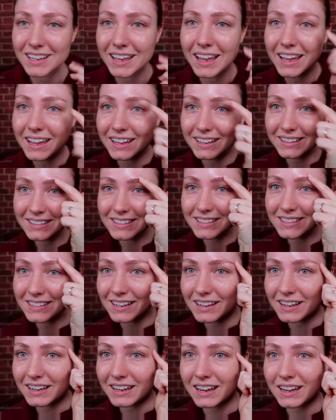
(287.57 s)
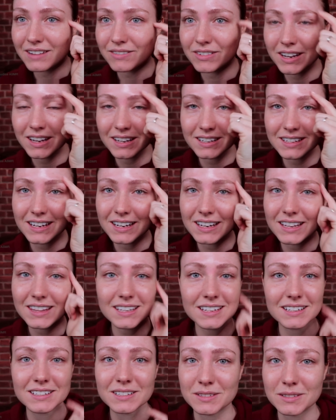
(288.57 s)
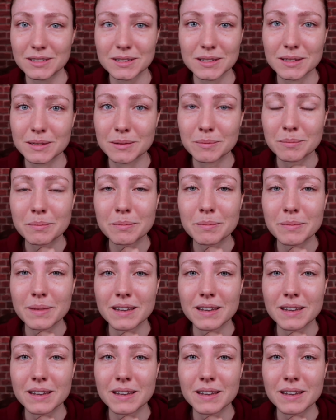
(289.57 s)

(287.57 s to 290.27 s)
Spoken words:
and I haven't had anything done to them.